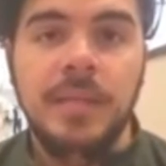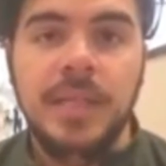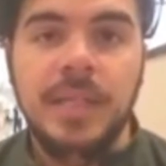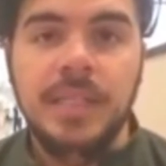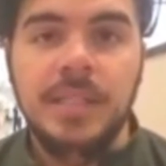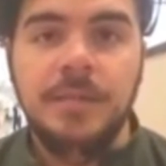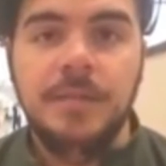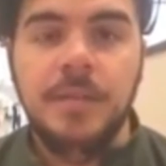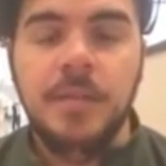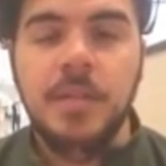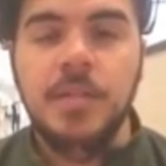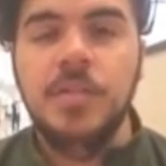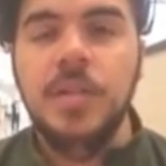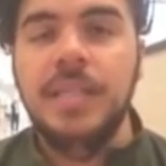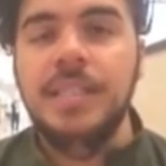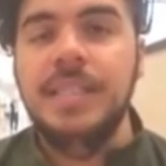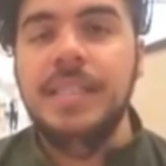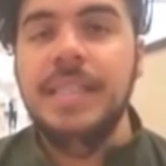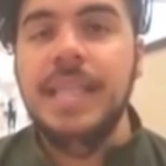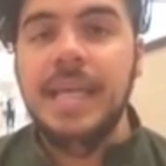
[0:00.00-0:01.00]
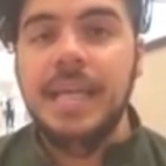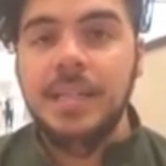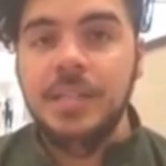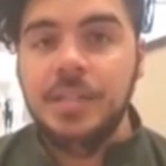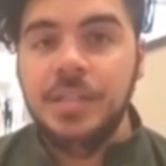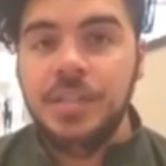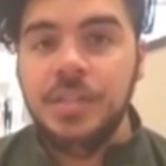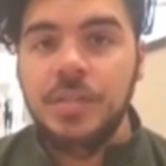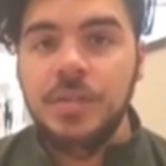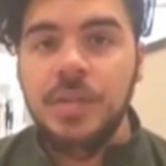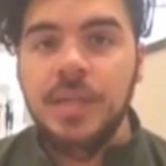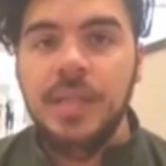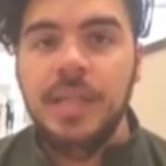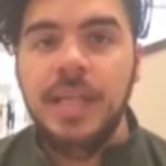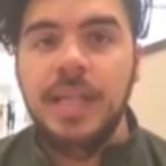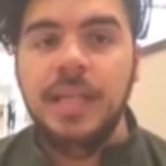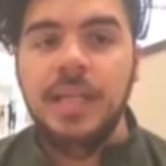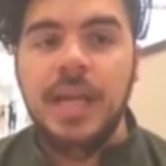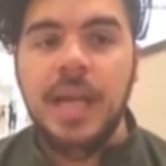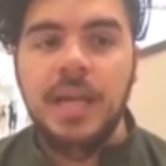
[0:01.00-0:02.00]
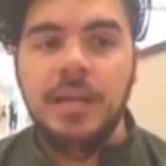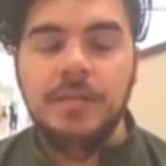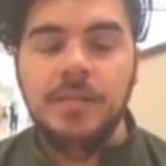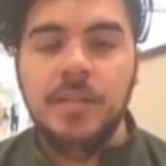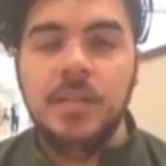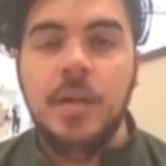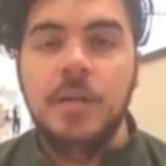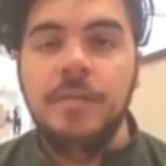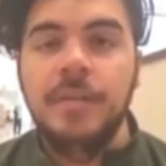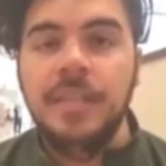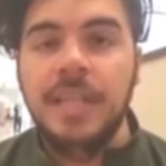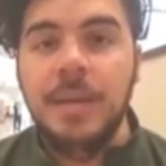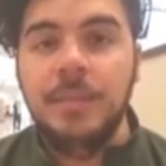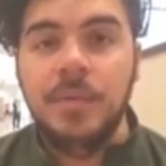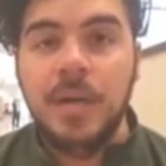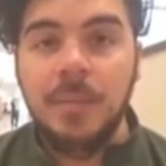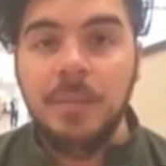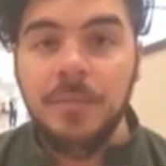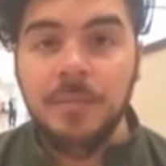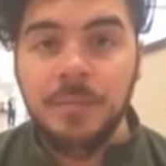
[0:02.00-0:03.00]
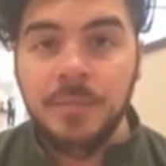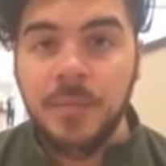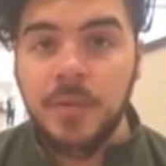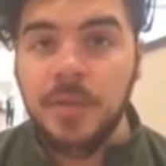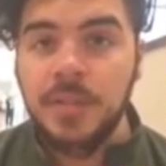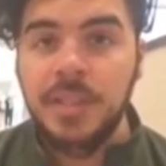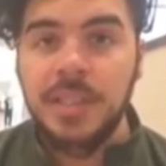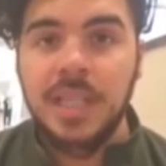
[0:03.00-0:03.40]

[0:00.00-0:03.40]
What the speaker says: Because if you're addressing that issue and kind of solving that problem or